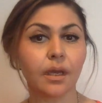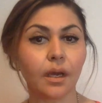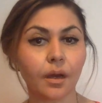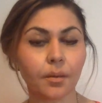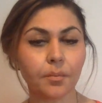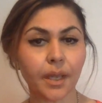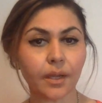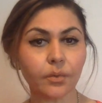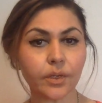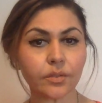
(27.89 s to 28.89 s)

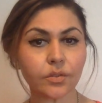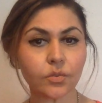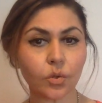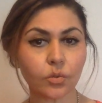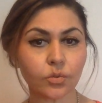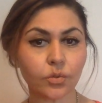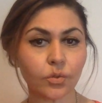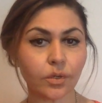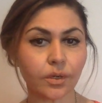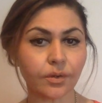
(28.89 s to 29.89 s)
Echoics is
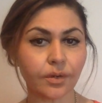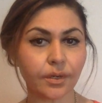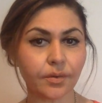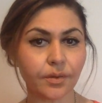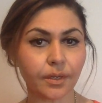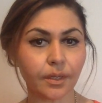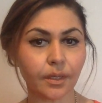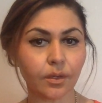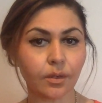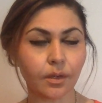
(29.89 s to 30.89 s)
also a really